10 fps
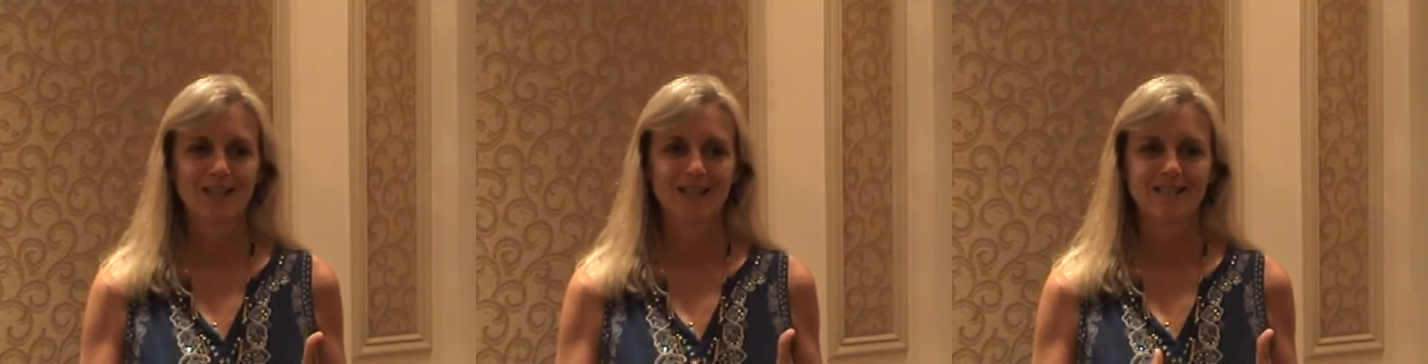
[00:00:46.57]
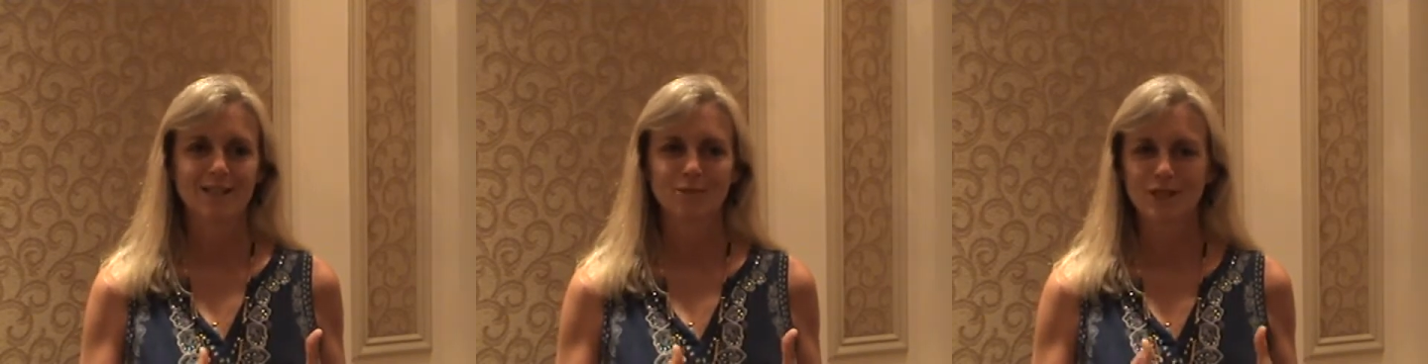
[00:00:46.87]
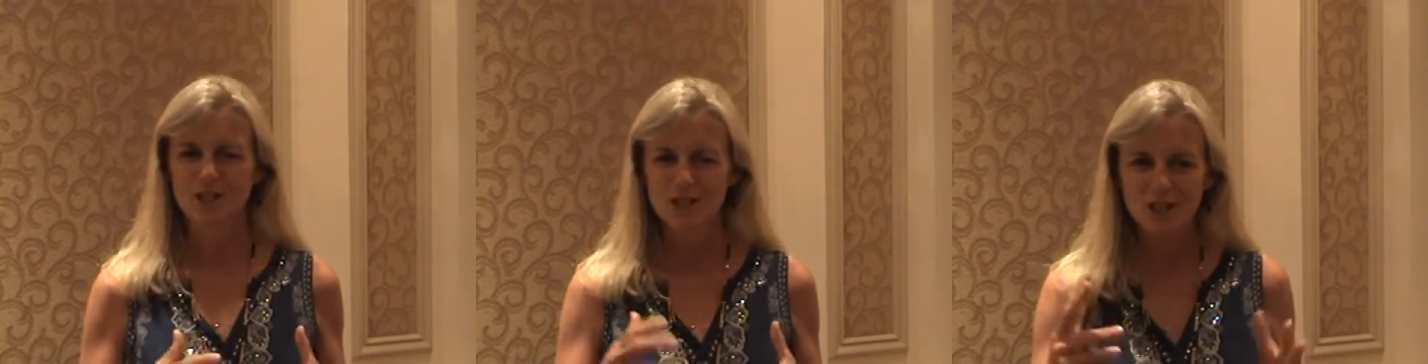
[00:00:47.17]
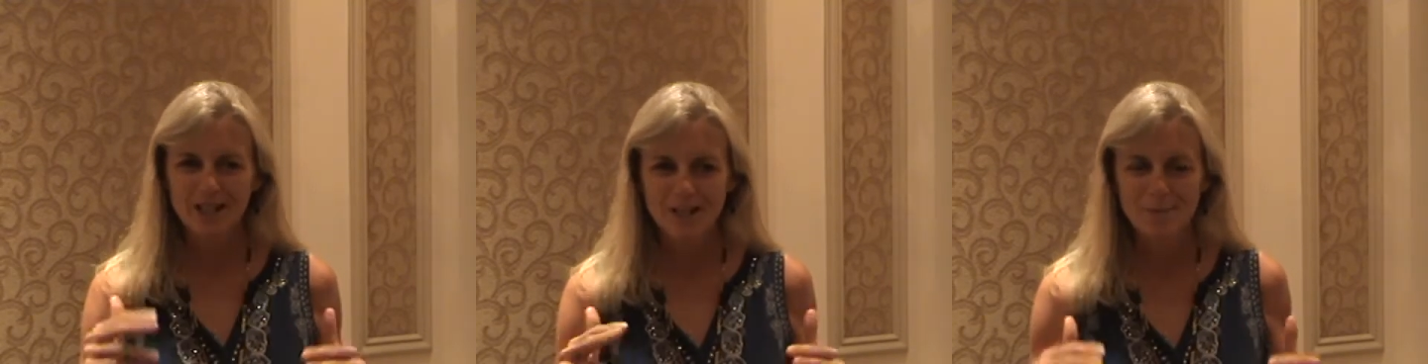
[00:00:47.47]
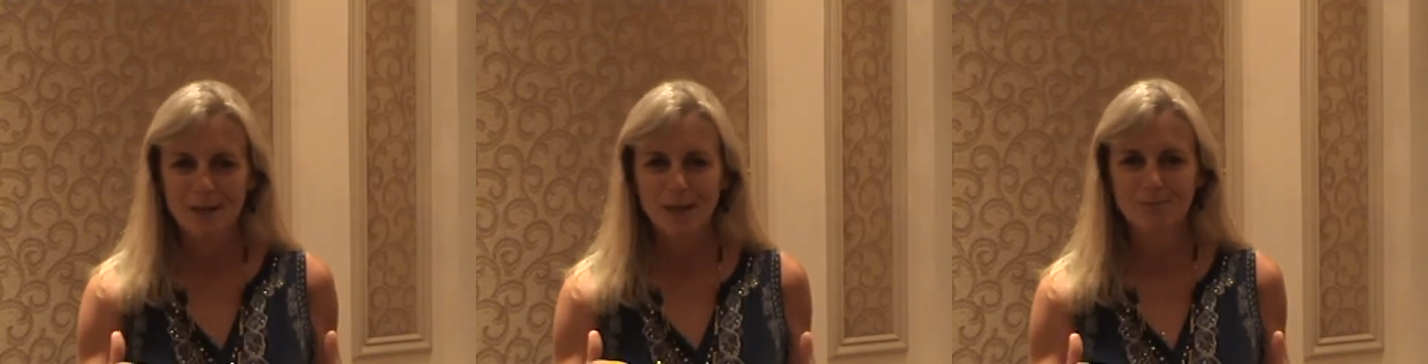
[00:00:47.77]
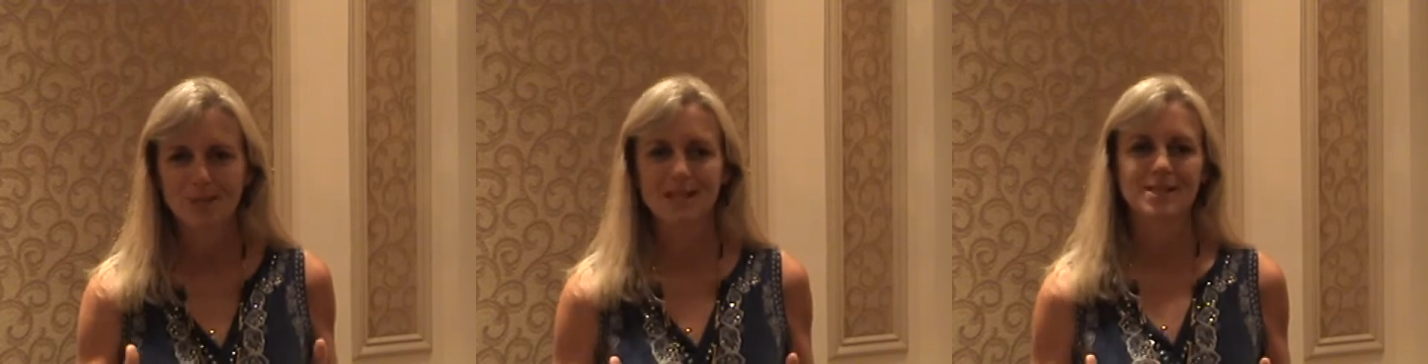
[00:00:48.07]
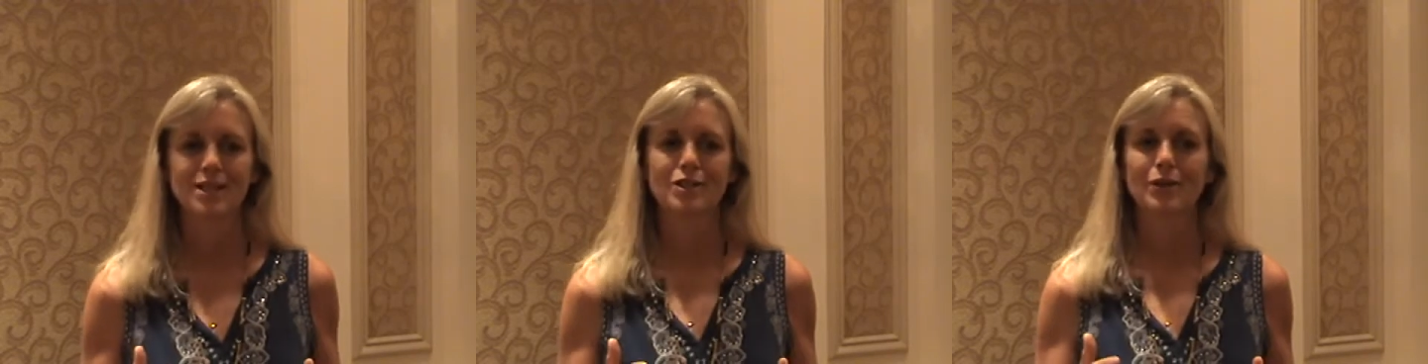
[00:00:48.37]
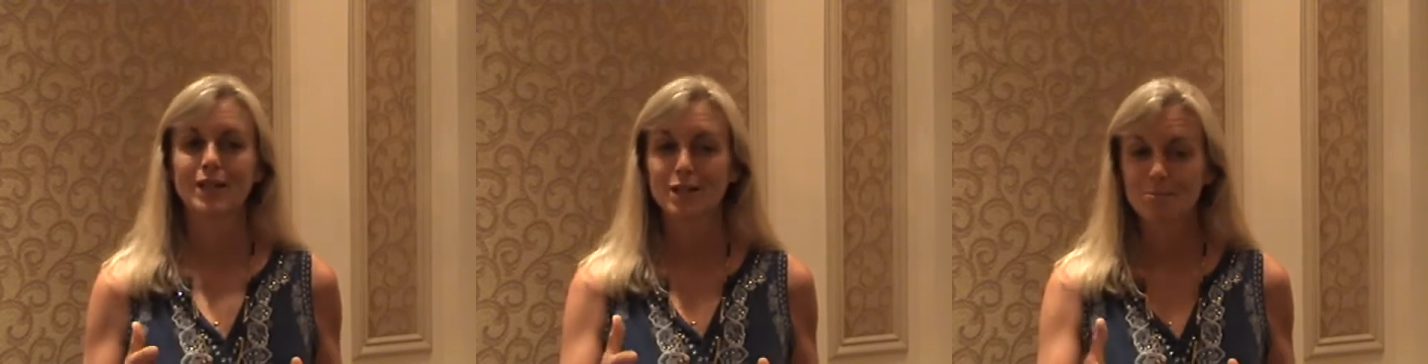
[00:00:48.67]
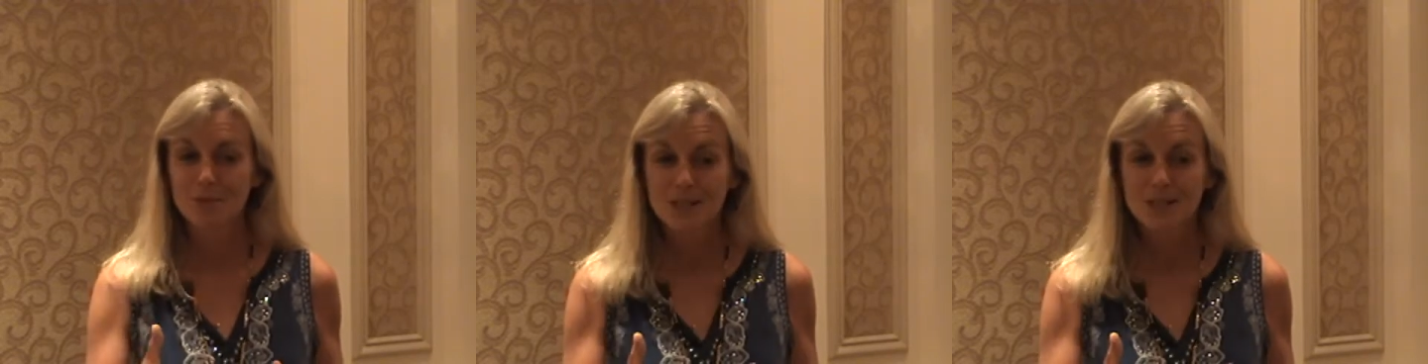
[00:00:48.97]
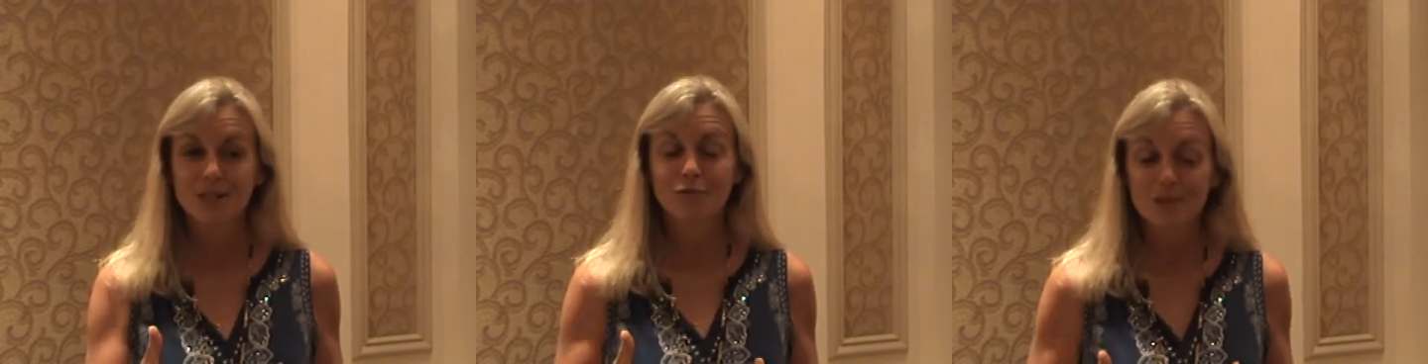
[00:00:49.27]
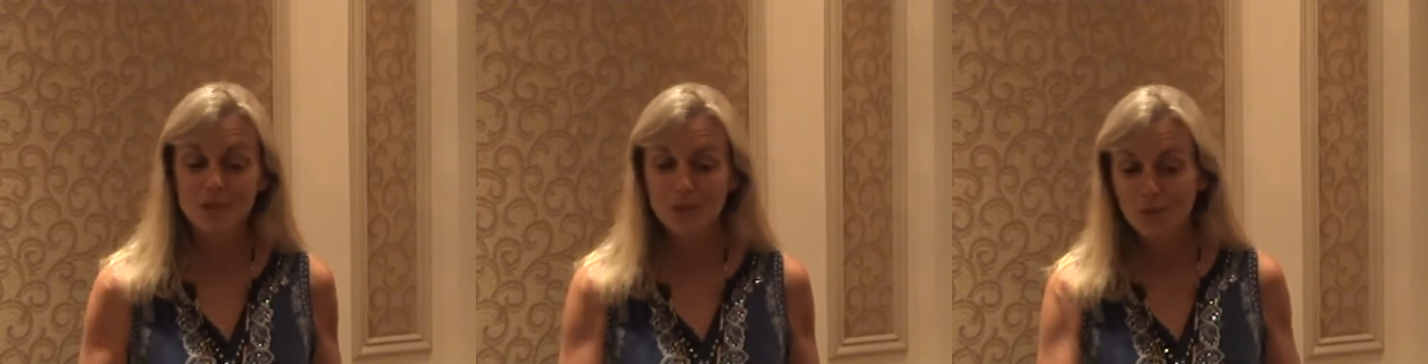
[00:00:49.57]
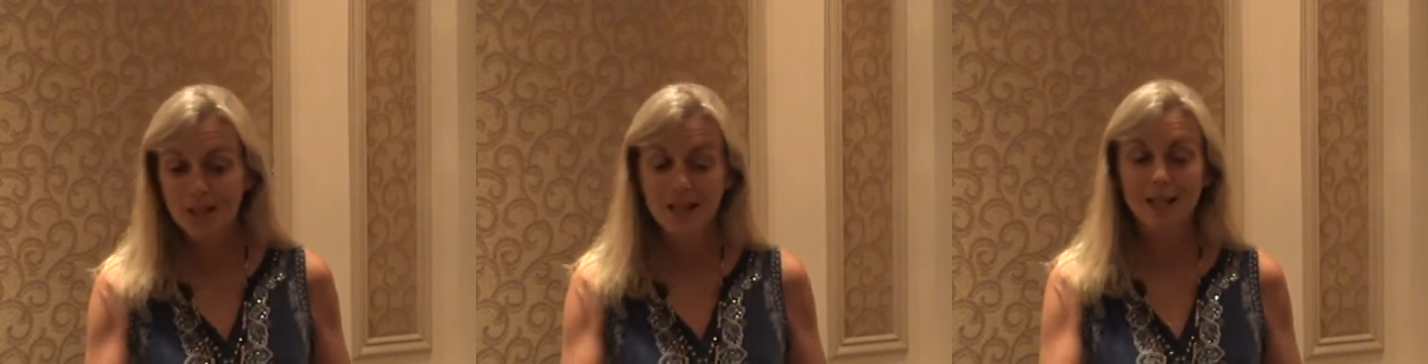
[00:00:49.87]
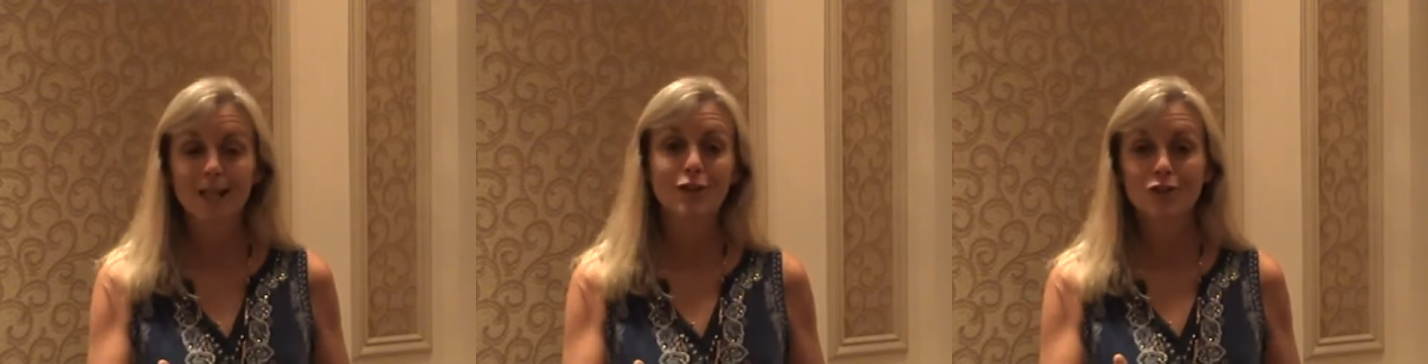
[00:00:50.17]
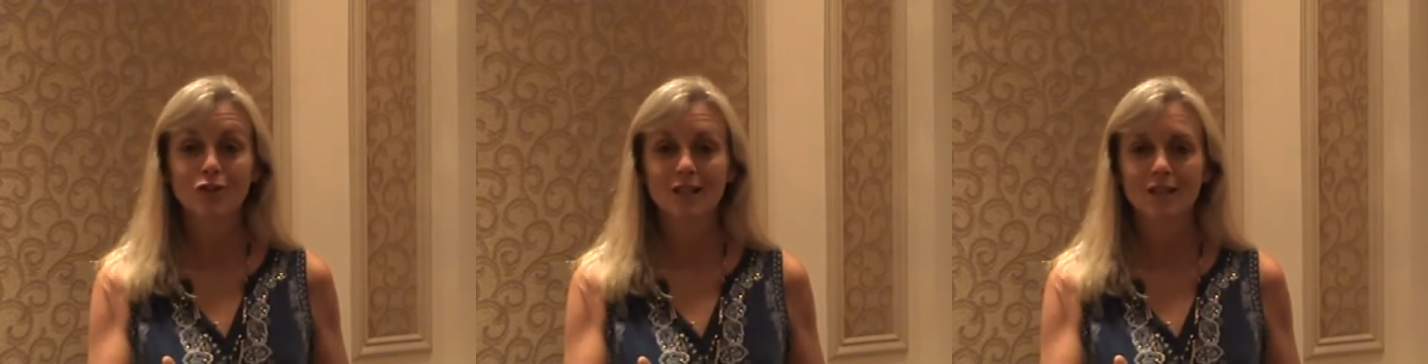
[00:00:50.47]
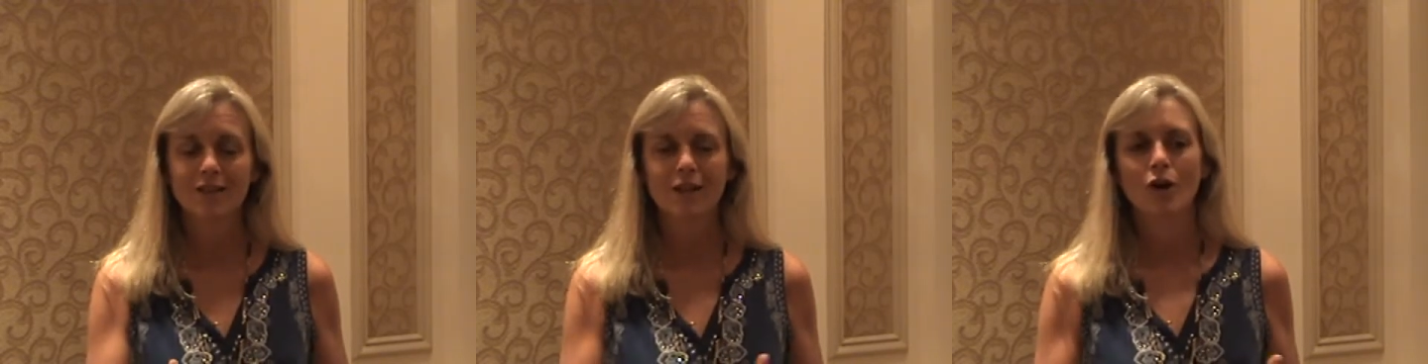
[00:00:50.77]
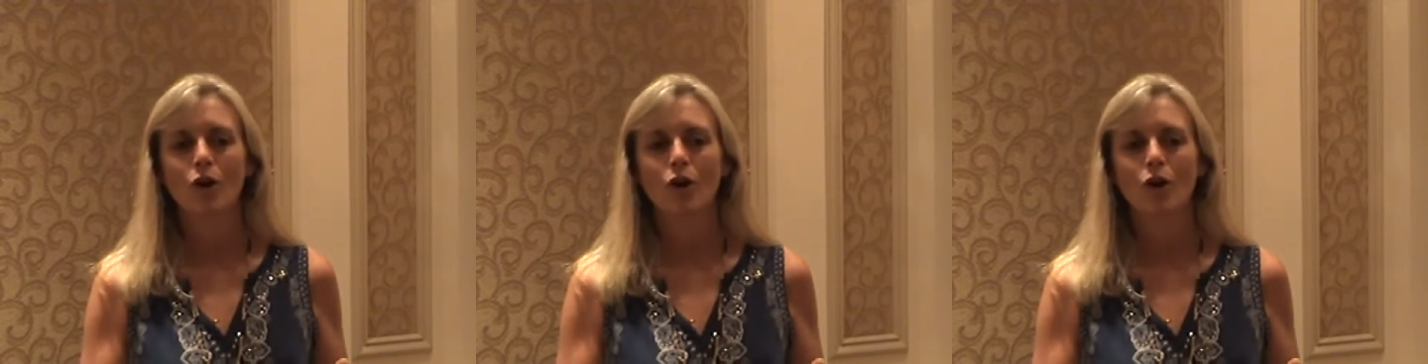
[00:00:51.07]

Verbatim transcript: asking me to check them out because they know I can perceive what's going on underneath.